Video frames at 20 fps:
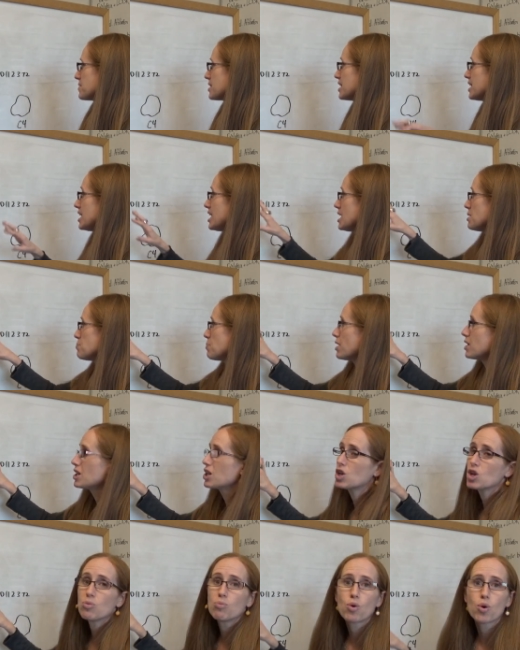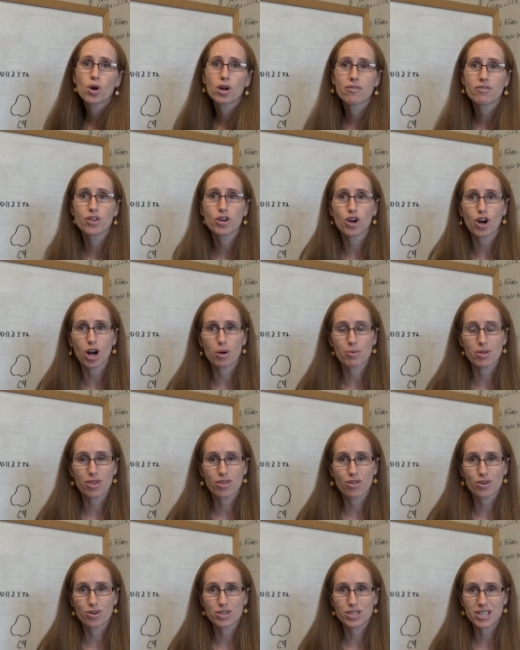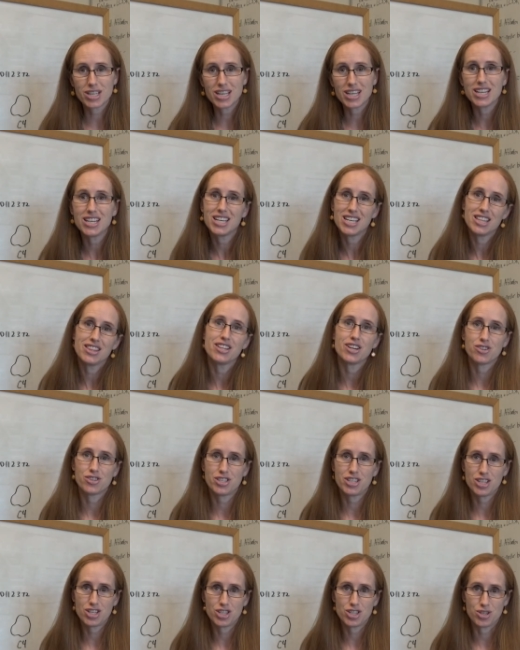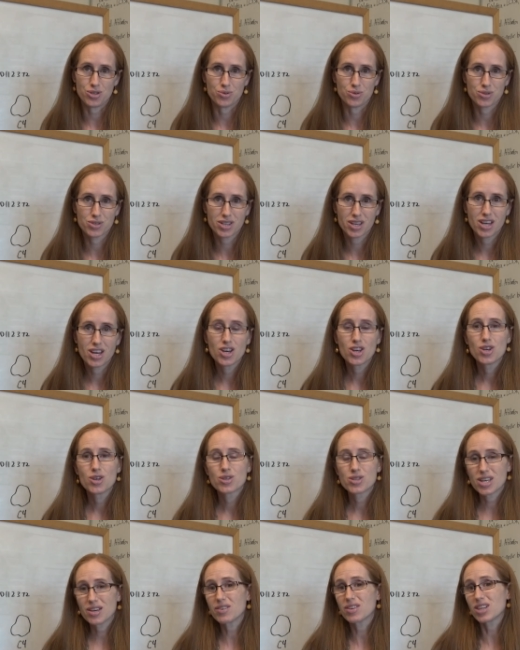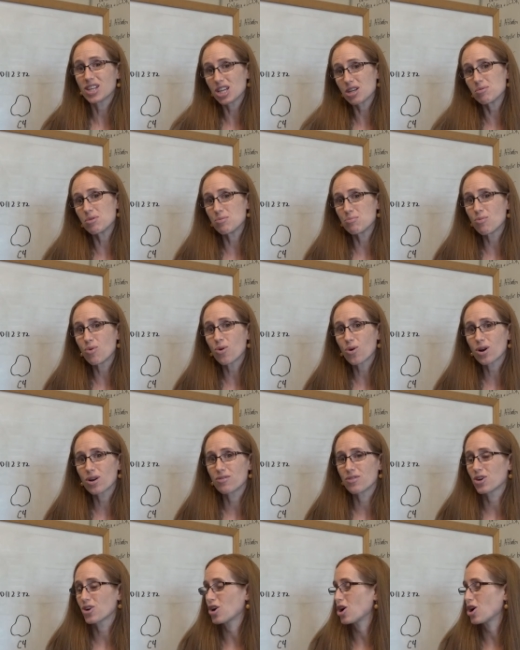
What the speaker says: keep a little more of the carbon-13 in their tissues. So they have a little bit more of the